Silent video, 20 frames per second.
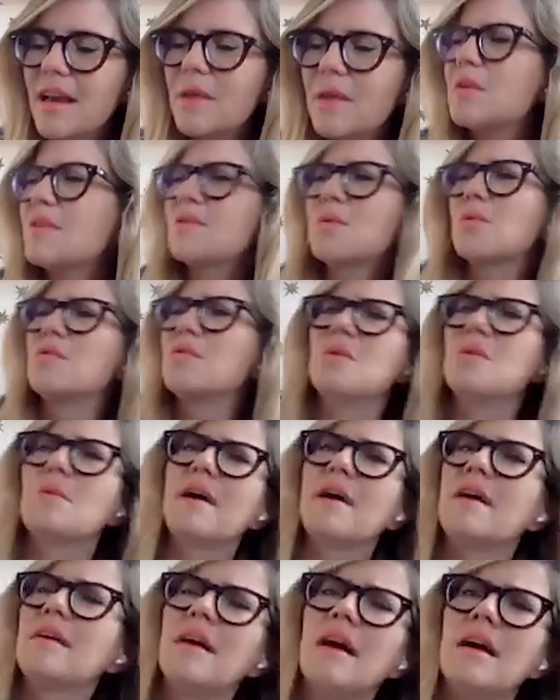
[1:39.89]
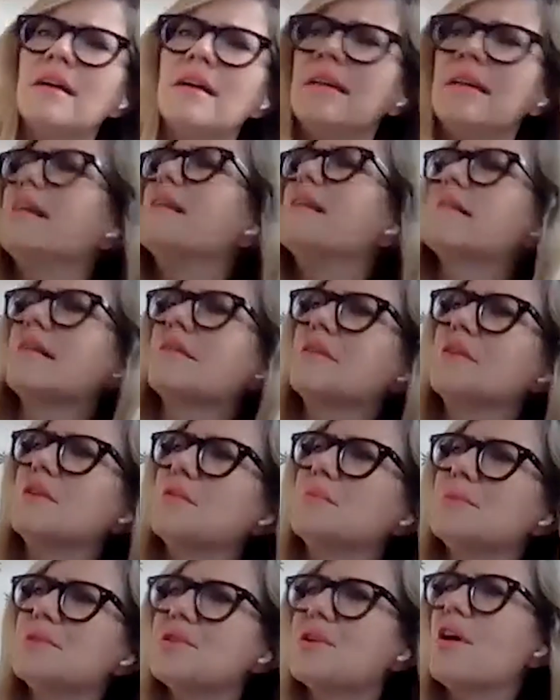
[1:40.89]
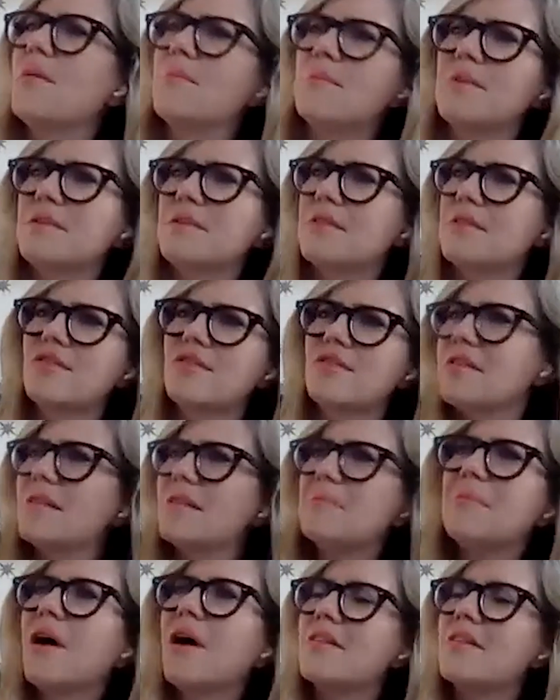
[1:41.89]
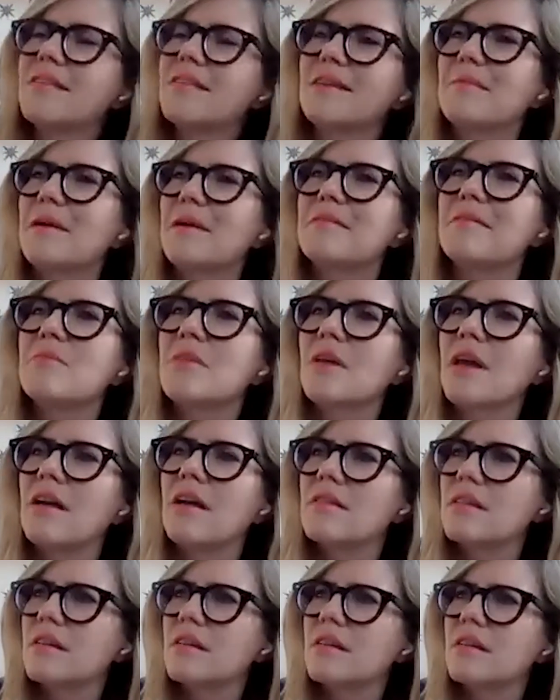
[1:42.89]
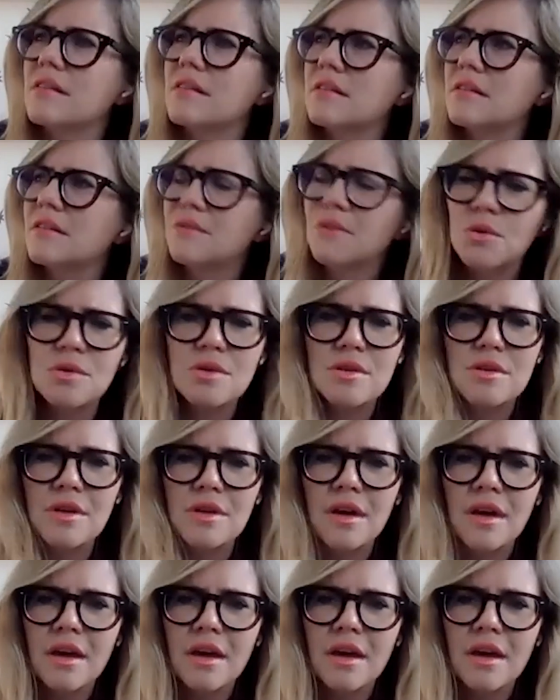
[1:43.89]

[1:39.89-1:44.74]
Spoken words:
well, of course you wear knickers under your pajamas, and just in passing about something else. I said, of course.